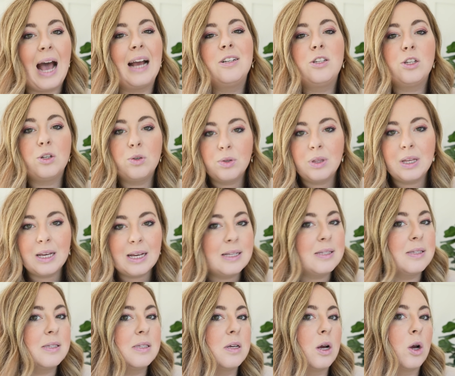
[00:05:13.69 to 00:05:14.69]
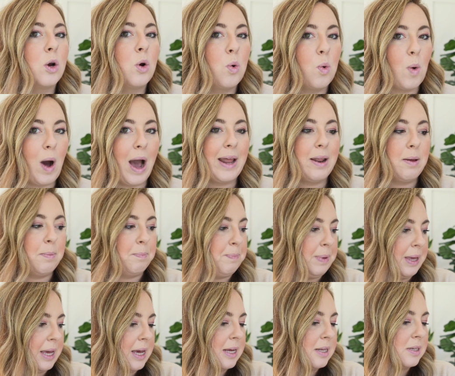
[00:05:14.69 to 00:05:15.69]
I do this quite a
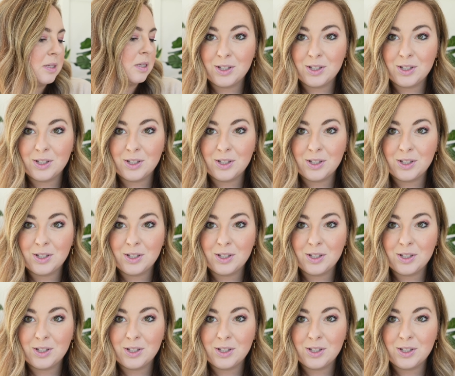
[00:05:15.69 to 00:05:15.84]
bit.